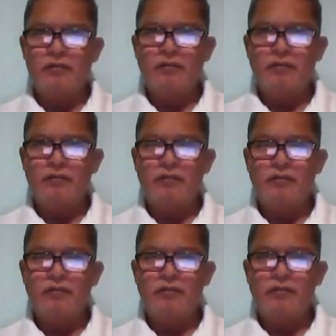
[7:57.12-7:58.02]

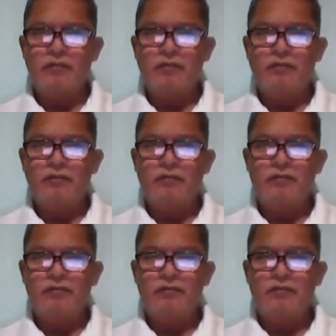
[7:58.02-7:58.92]

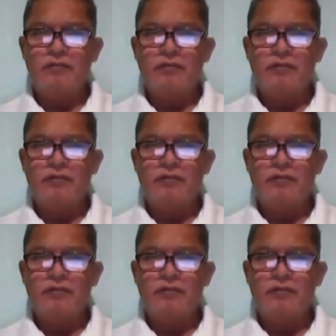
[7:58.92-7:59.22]
Nobody speaks.